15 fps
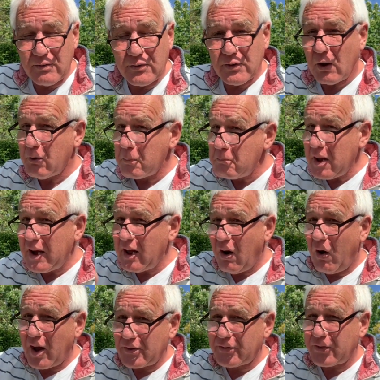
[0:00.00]
So the minute
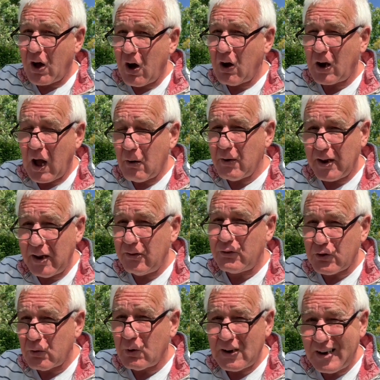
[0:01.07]
I start going
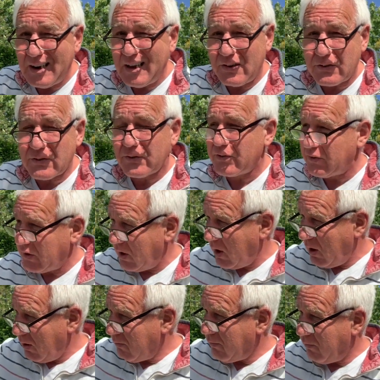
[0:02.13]
into a list
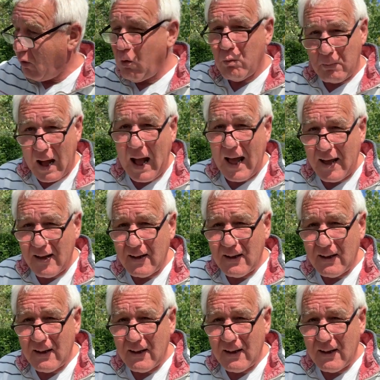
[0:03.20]
format,